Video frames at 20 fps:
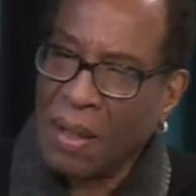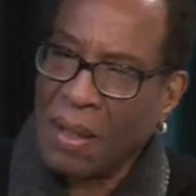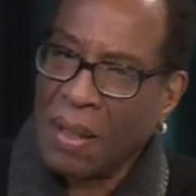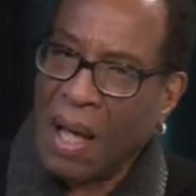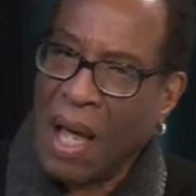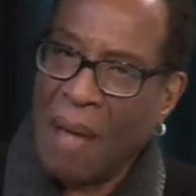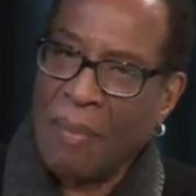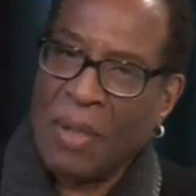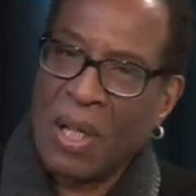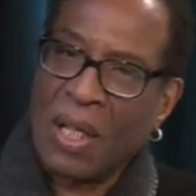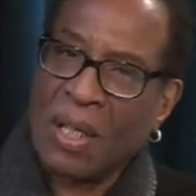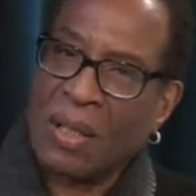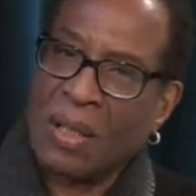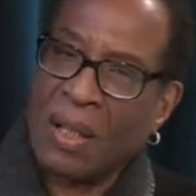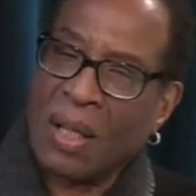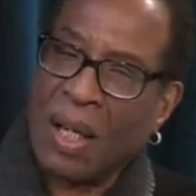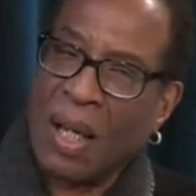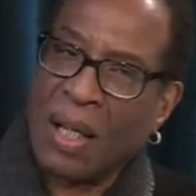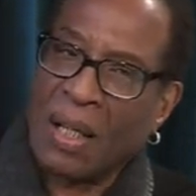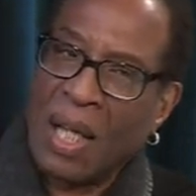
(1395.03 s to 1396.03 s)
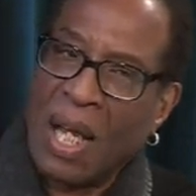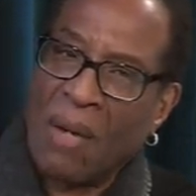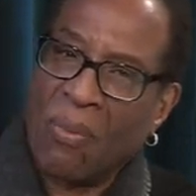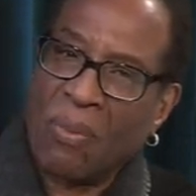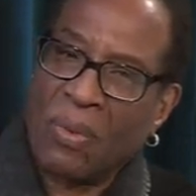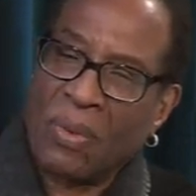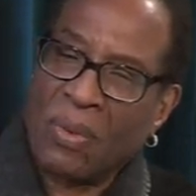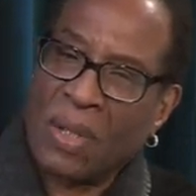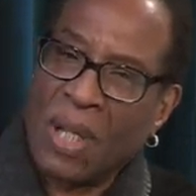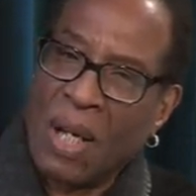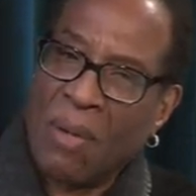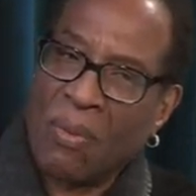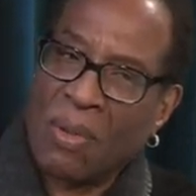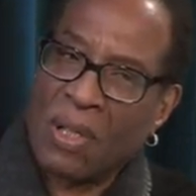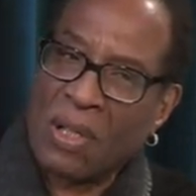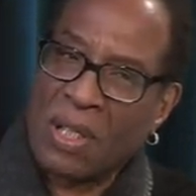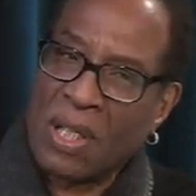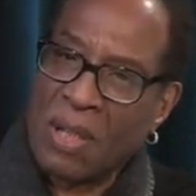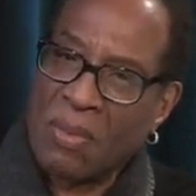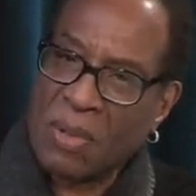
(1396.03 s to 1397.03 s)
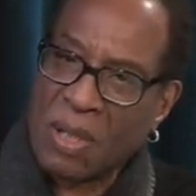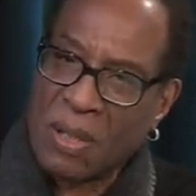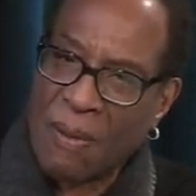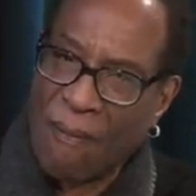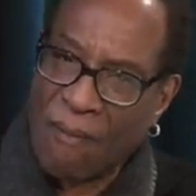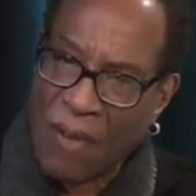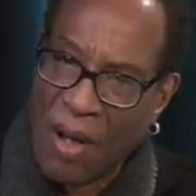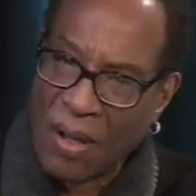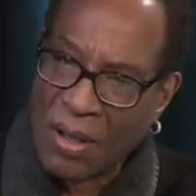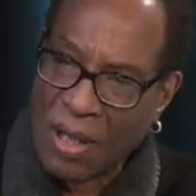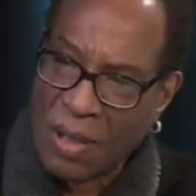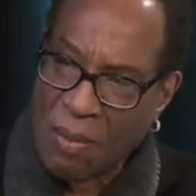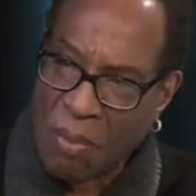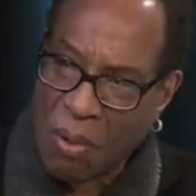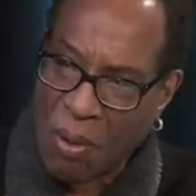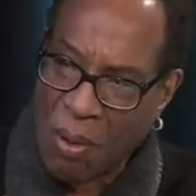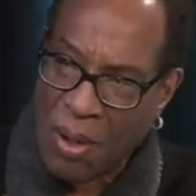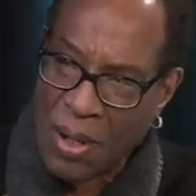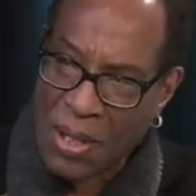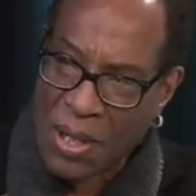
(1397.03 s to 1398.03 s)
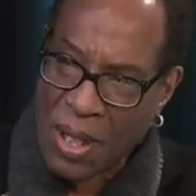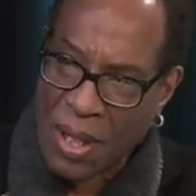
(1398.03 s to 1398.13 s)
I mean, and they were some funky boys.